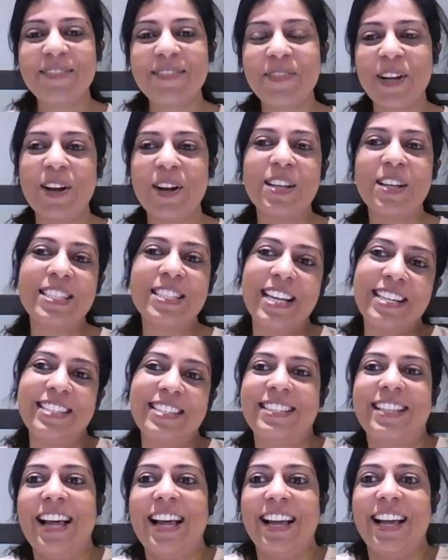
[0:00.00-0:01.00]
because I
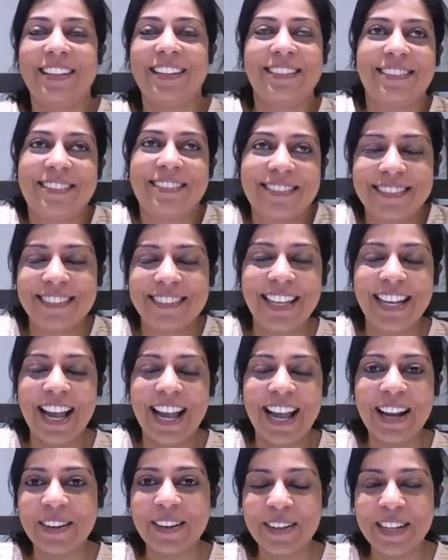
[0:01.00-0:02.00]
just liked the
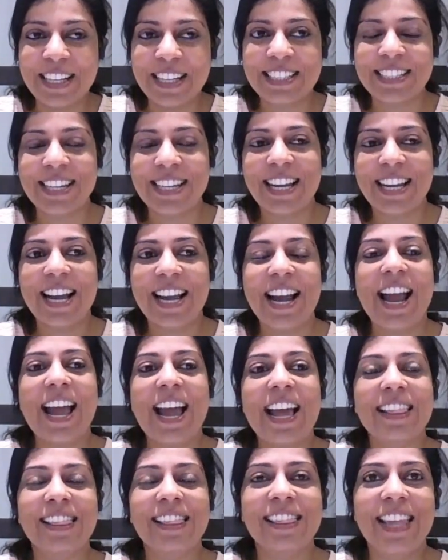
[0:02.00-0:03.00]
language,
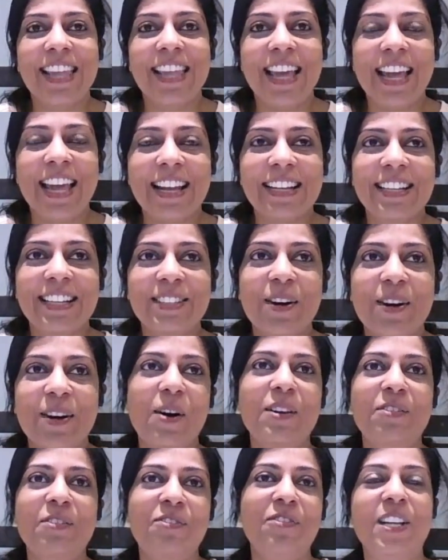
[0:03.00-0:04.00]
and then it
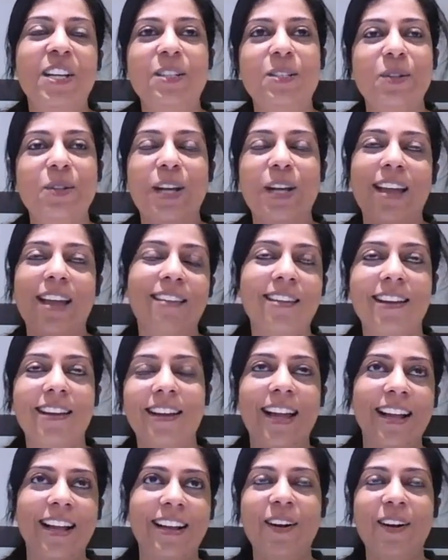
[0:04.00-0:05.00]
all fell
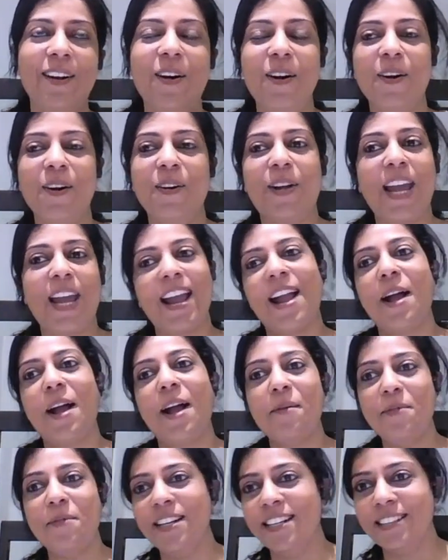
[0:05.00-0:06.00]
together, like, oh, okay,
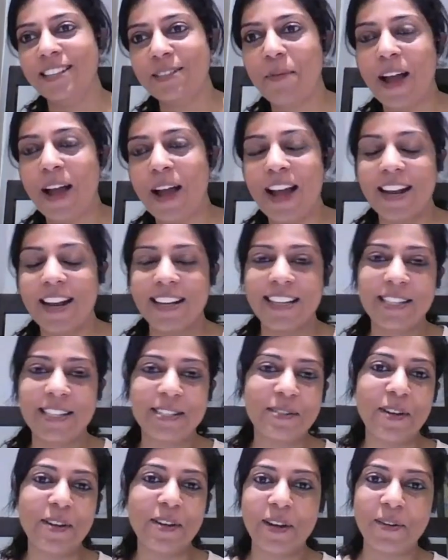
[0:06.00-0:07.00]
I'm learning
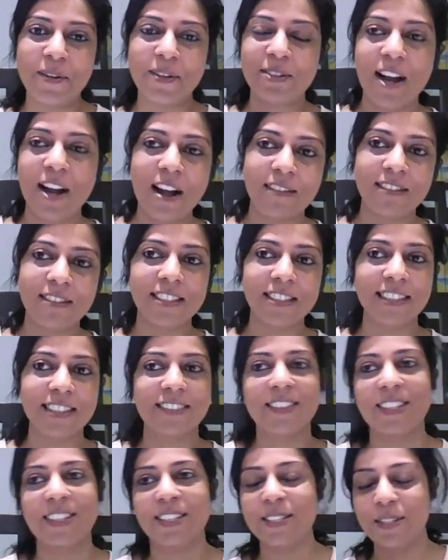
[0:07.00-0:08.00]
Spanish, and I'm
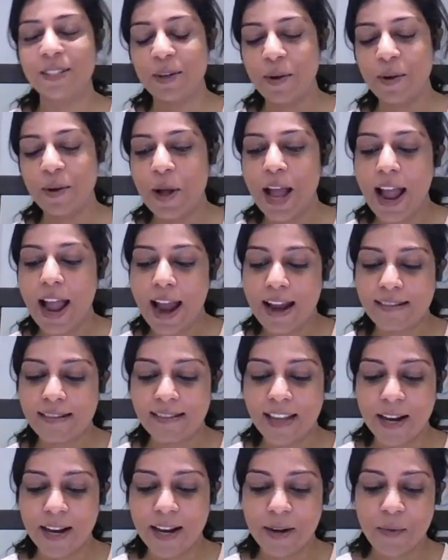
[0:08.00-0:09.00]
traveling, so, and
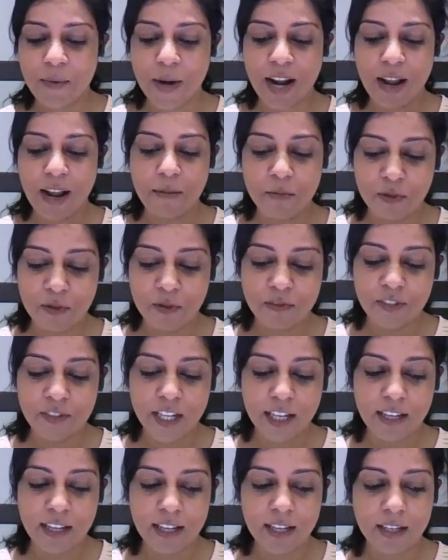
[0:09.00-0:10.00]
then when I moved
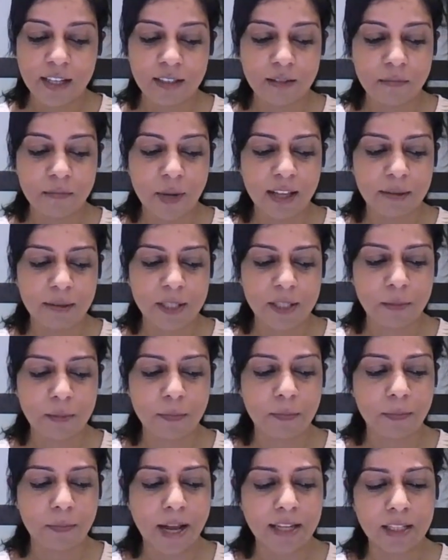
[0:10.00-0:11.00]
here, my
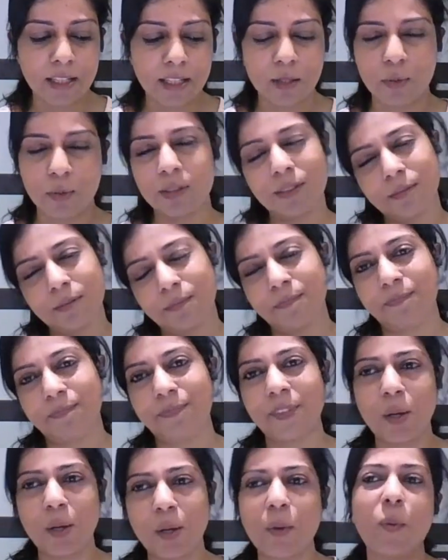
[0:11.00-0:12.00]
Spanish was
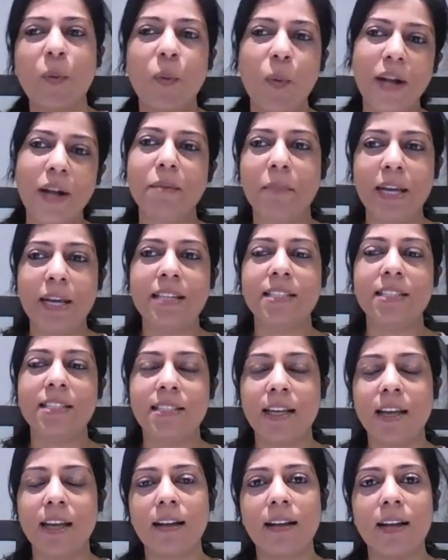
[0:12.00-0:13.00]
quite
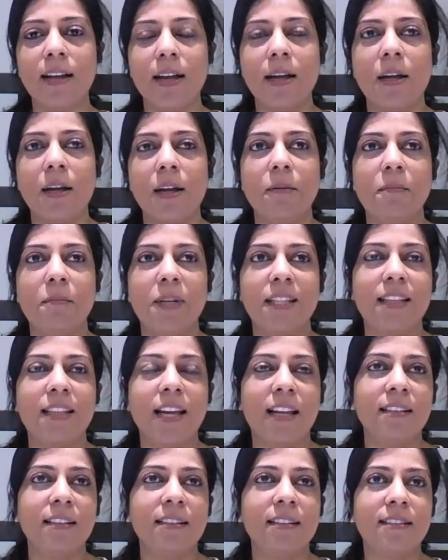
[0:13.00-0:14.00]
basic, mm-hmm. But
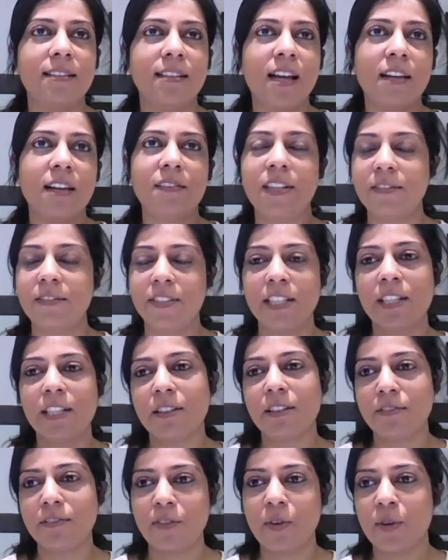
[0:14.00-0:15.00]
then I lived
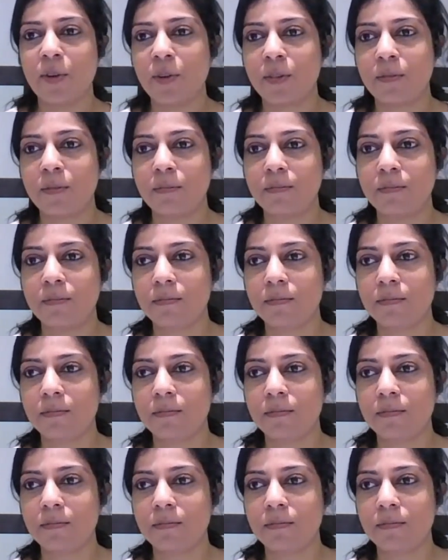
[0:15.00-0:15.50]
here for